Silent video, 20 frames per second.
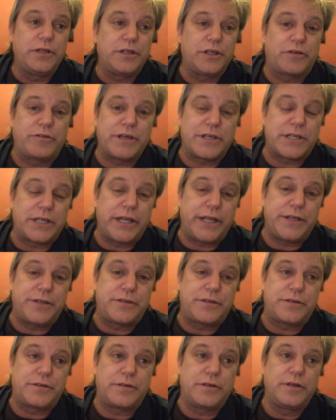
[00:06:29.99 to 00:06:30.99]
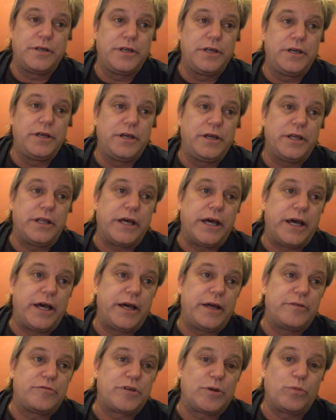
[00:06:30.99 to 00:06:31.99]
The Chrysalids,
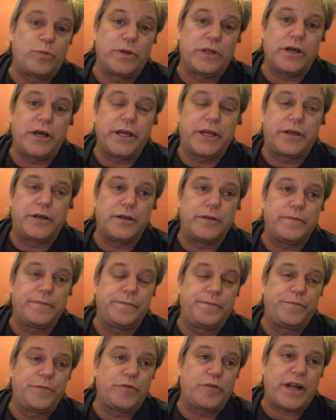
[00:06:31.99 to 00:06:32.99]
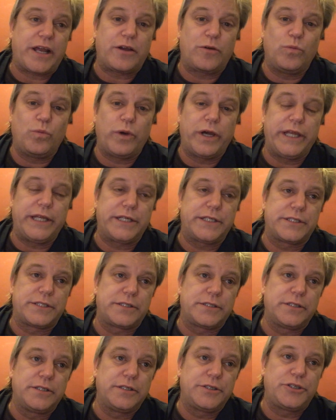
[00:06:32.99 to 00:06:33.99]
Trouble with Lycan, Kraken
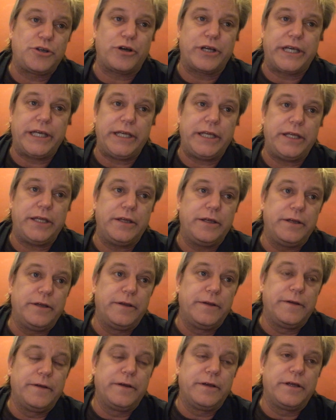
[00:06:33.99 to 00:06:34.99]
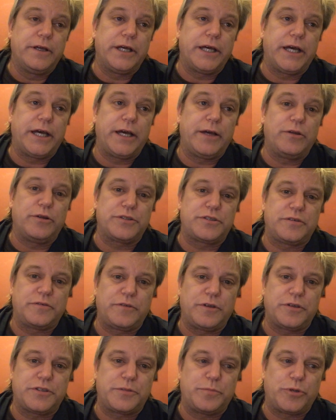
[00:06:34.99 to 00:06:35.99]
Wakes, Chocky, lots
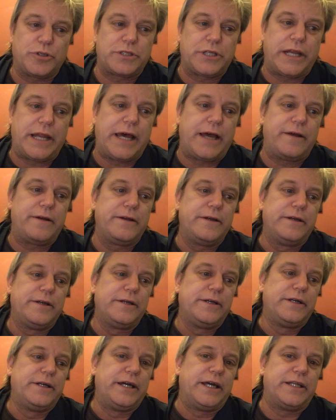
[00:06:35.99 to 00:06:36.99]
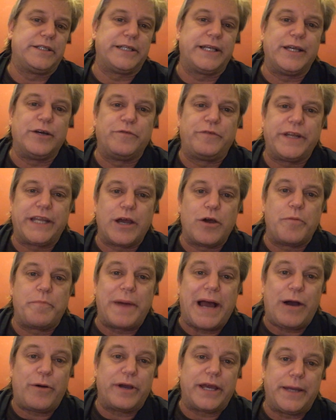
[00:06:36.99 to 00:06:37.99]
of books like that. And I did a little video
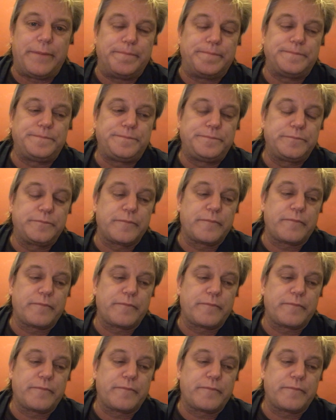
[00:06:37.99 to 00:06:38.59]
about him